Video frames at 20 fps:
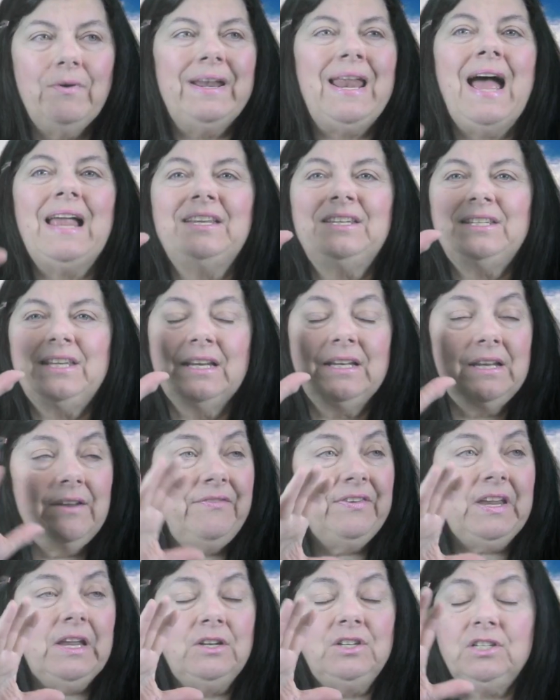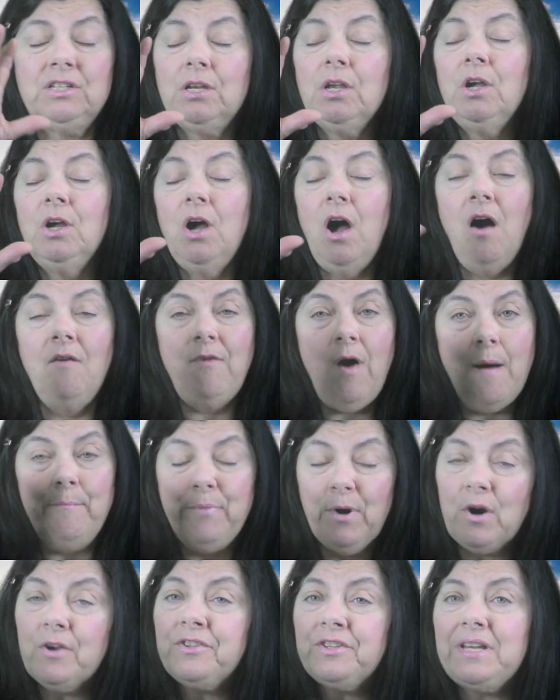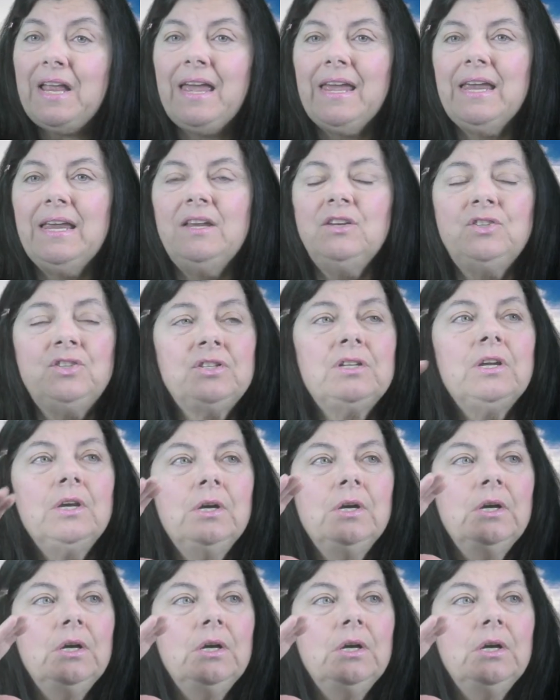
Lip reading: It had significance of our birthdays.